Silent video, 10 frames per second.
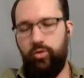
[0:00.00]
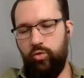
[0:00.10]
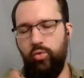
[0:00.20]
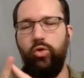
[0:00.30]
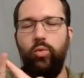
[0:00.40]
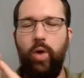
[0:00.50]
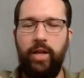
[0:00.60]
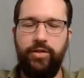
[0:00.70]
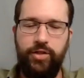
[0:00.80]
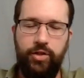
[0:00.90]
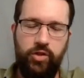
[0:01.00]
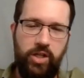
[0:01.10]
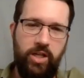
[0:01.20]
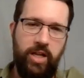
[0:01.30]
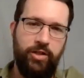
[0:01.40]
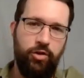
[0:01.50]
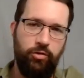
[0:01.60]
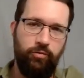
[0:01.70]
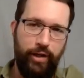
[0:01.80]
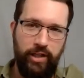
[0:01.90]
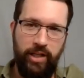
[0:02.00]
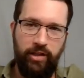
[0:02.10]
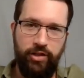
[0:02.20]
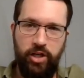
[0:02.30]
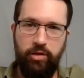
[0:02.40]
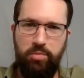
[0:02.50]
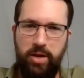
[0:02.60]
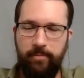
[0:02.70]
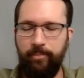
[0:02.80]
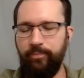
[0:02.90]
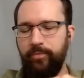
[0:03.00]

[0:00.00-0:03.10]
Google wants to see that you're real and legitimate.